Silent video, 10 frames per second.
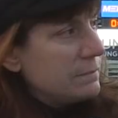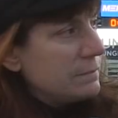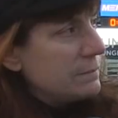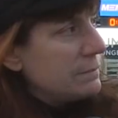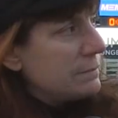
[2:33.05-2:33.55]

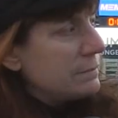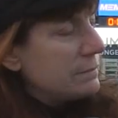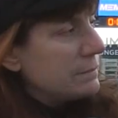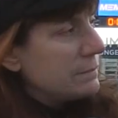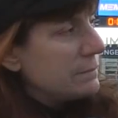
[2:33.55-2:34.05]

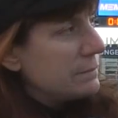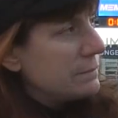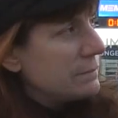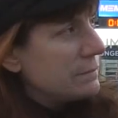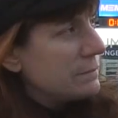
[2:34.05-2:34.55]

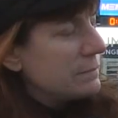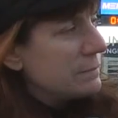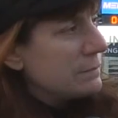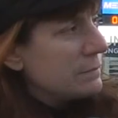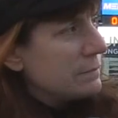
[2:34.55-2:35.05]

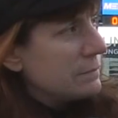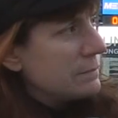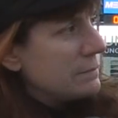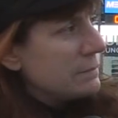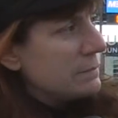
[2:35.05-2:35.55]

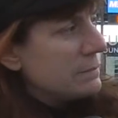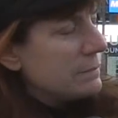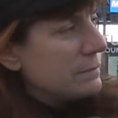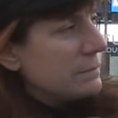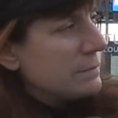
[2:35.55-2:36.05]

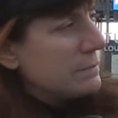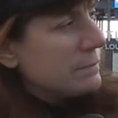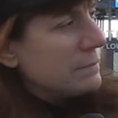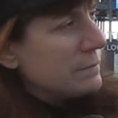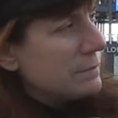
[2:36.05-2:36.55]

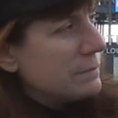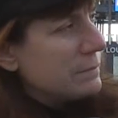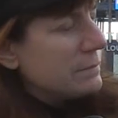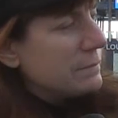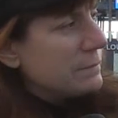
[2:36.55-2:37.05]

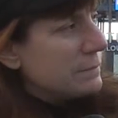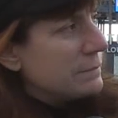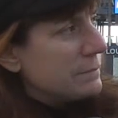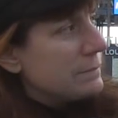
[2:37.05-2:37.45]
This person isn't speaking.